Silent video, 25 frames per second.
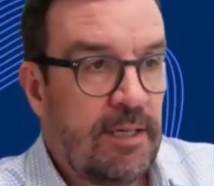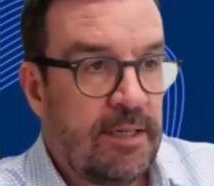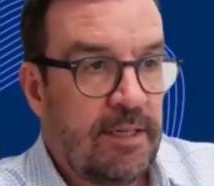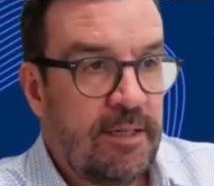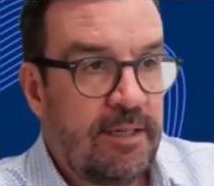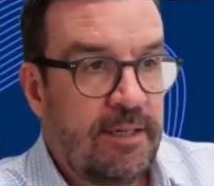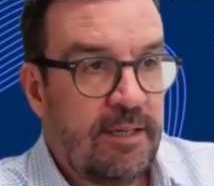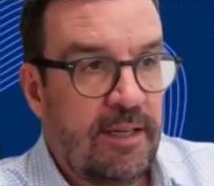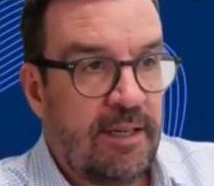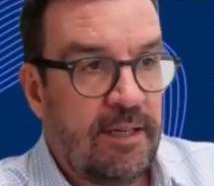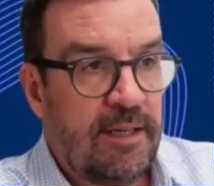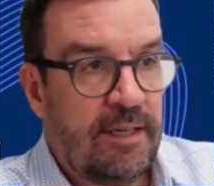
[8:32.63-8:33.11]

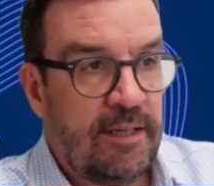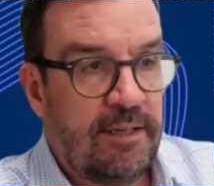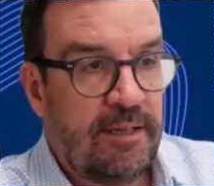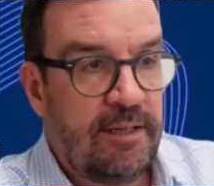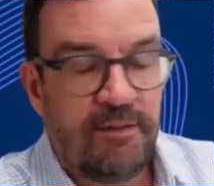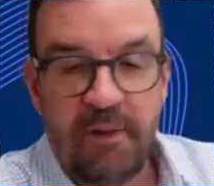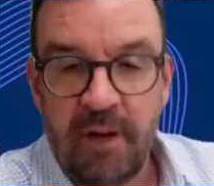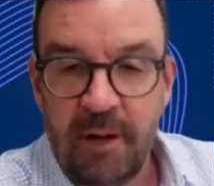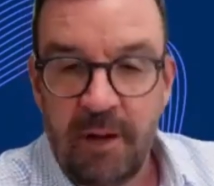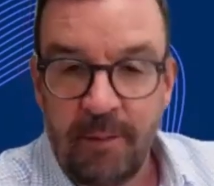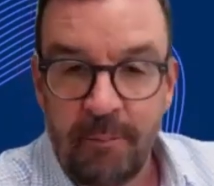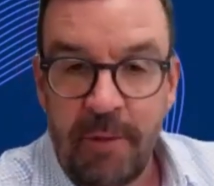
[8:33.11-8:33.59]

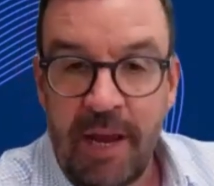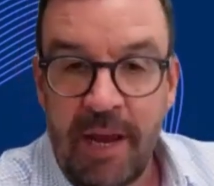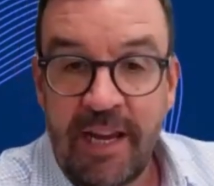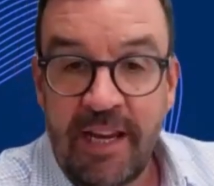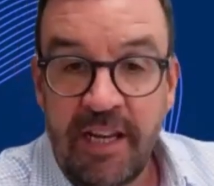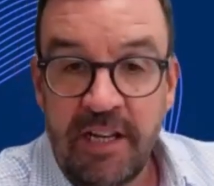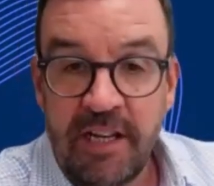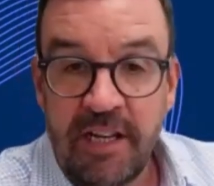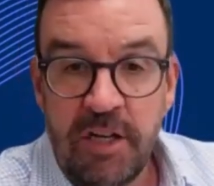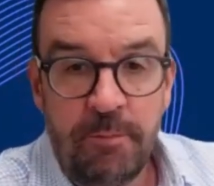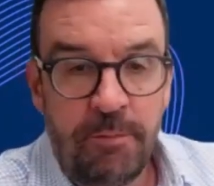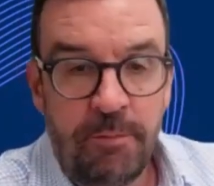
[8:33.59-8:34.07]
I'll make a
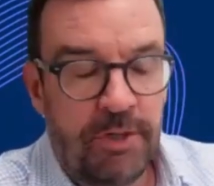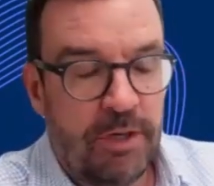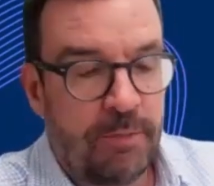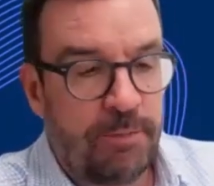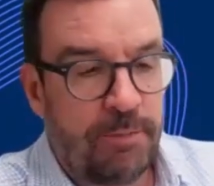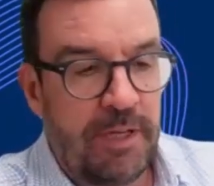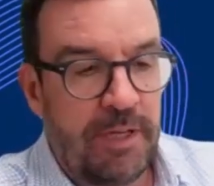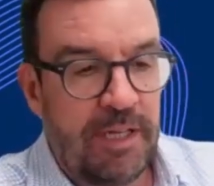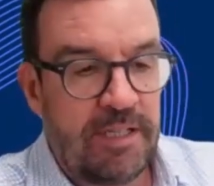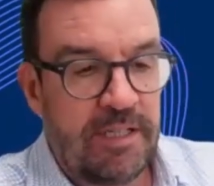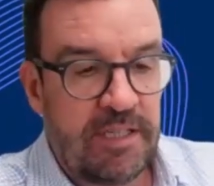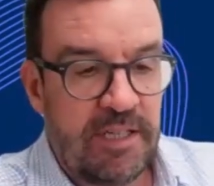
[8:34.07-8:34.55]
number up.
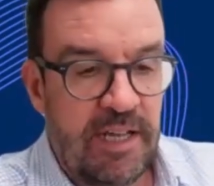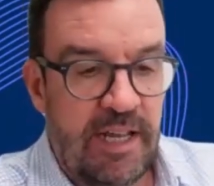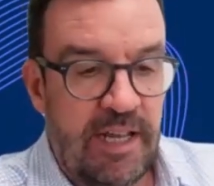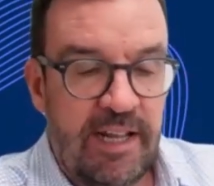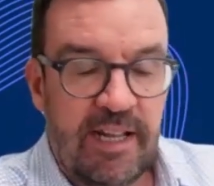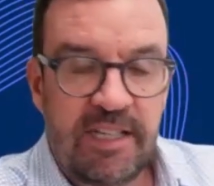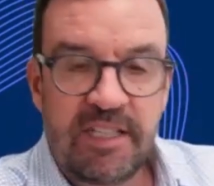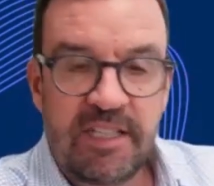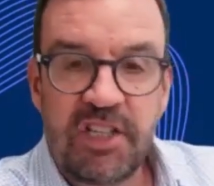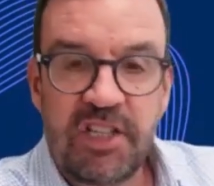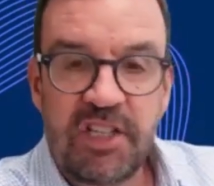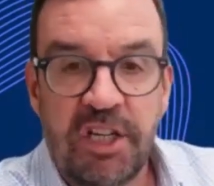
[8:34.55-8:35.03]
Let's say
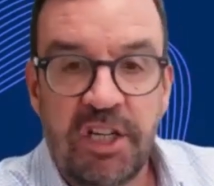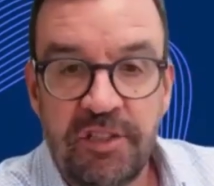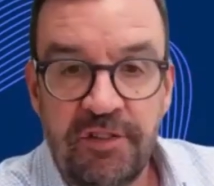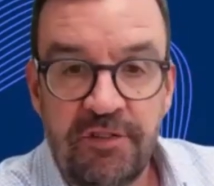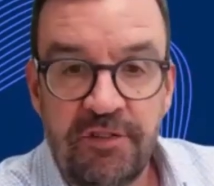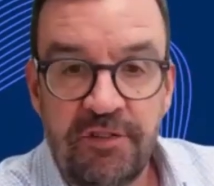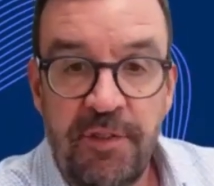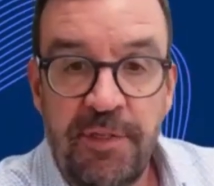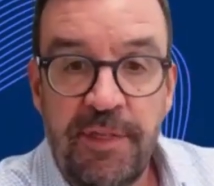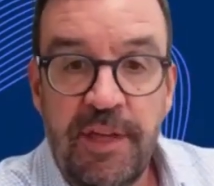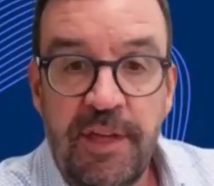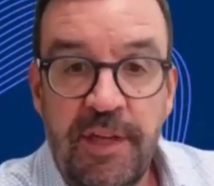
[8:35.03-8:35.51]
that's
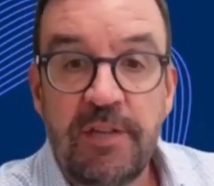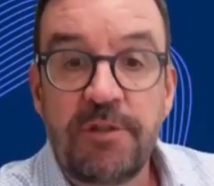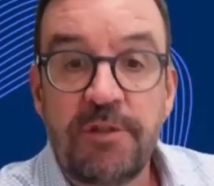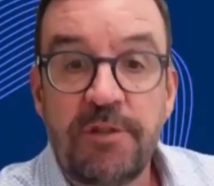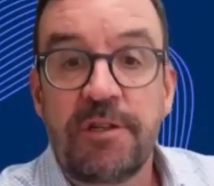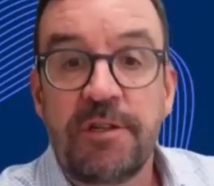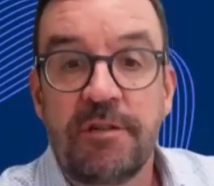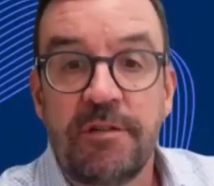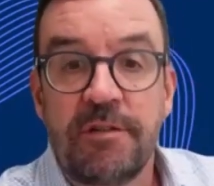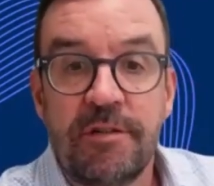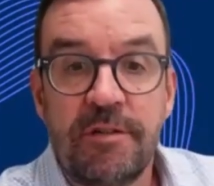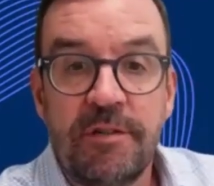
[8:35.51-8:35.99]

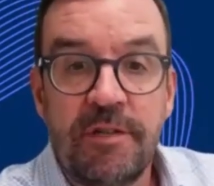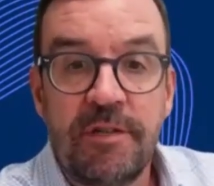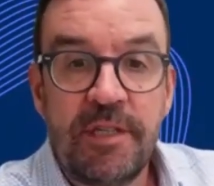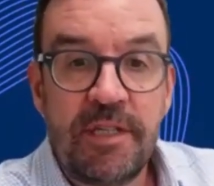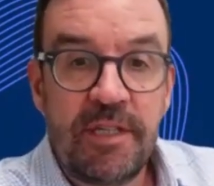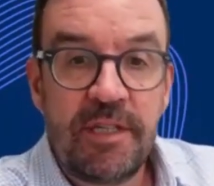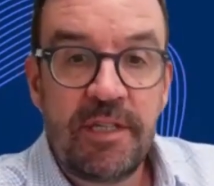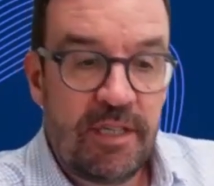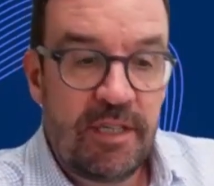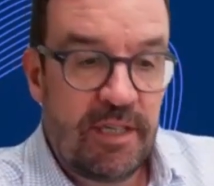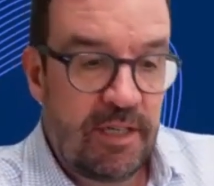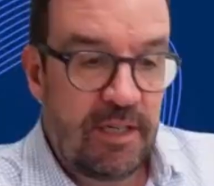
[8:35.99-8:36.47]
100,000.
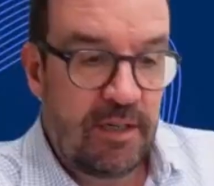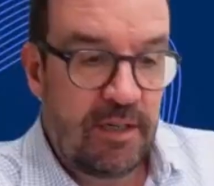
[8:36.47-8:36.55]
Mm-hmm.